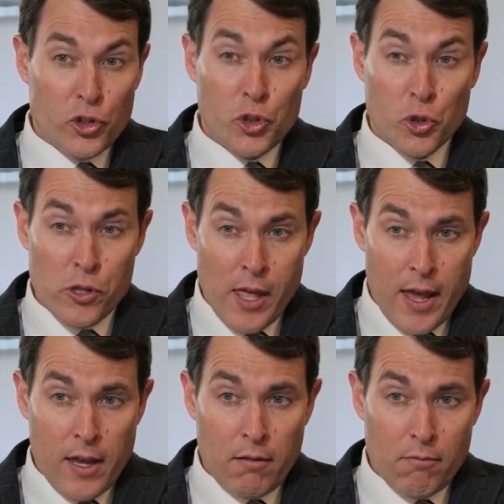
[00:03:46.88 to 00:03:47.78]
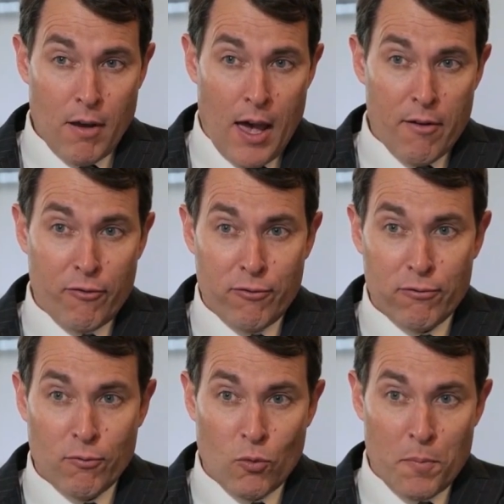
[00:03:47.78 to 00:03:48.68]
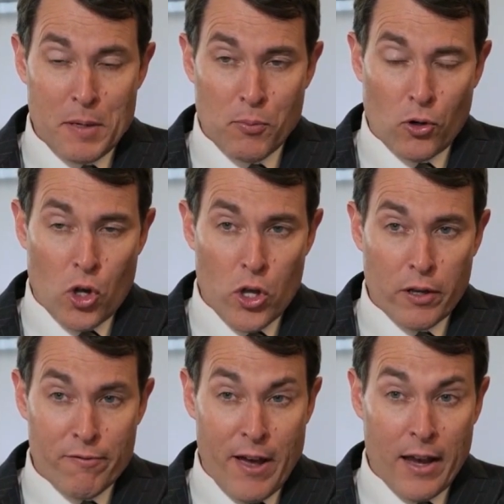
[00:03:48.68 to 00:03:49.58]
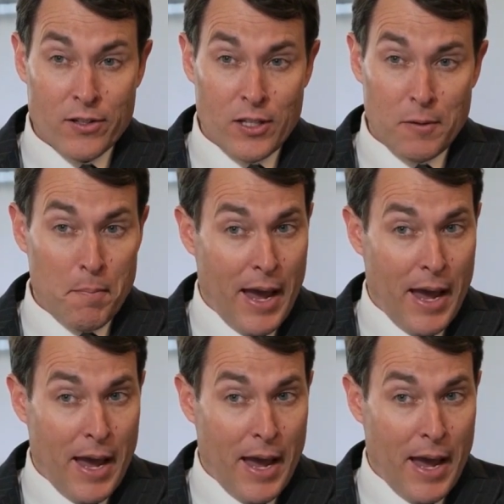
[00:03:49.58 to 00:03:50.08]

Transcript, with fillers: Should they have what people are calling a vaccine